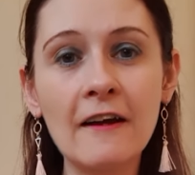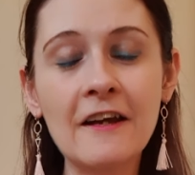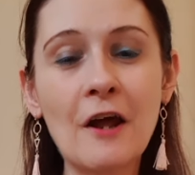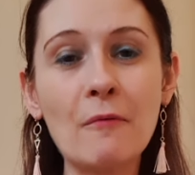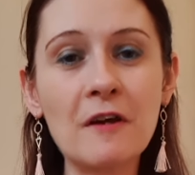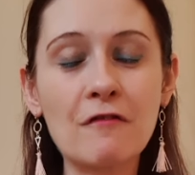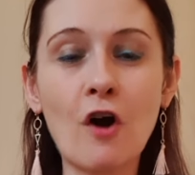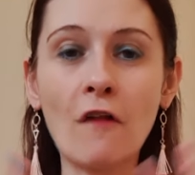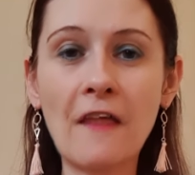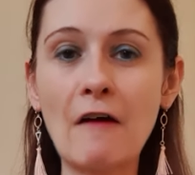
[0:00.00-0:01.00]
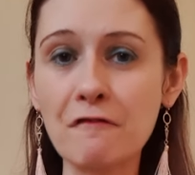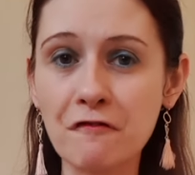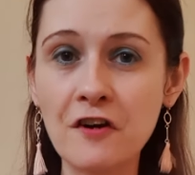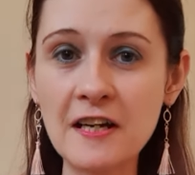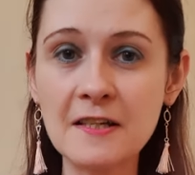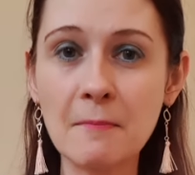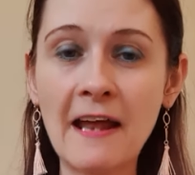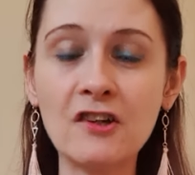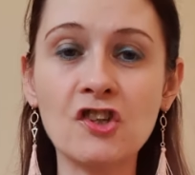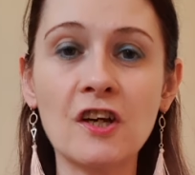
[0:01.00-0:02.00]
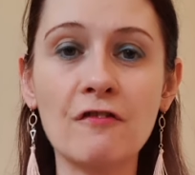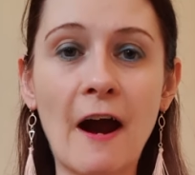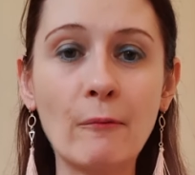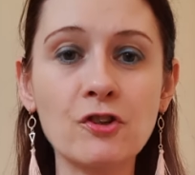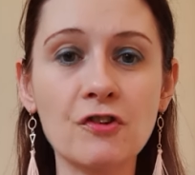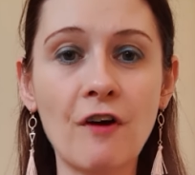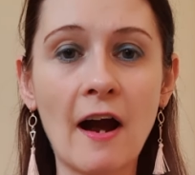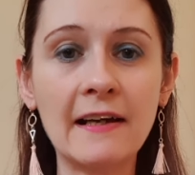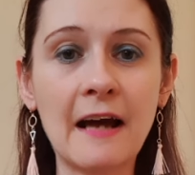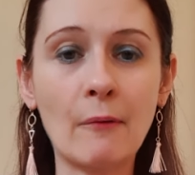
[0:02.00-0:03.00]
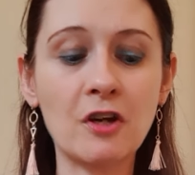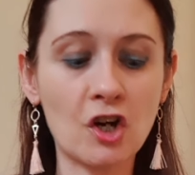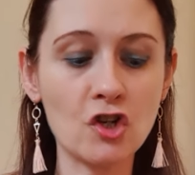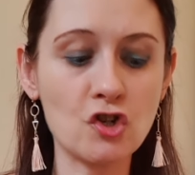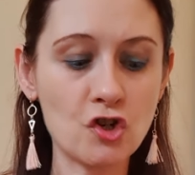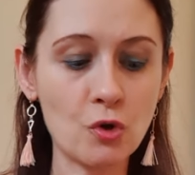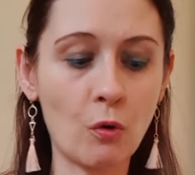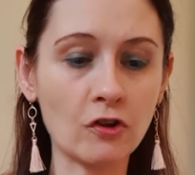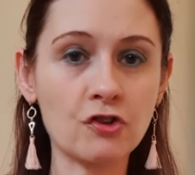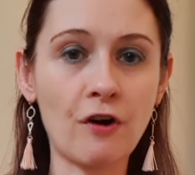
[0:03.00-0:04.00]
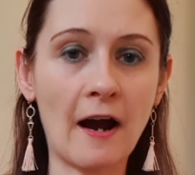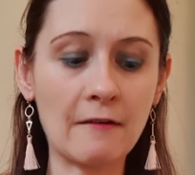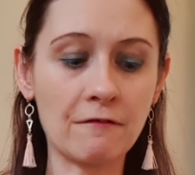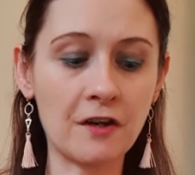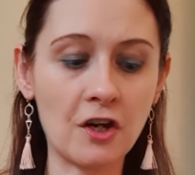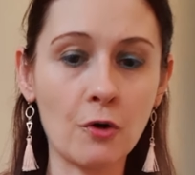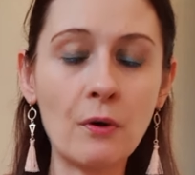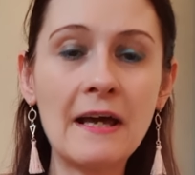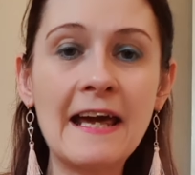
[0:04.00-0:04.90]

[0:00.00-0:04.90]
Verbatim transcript: You know, you've got that freedom energy around you right now. You can do what's right for you.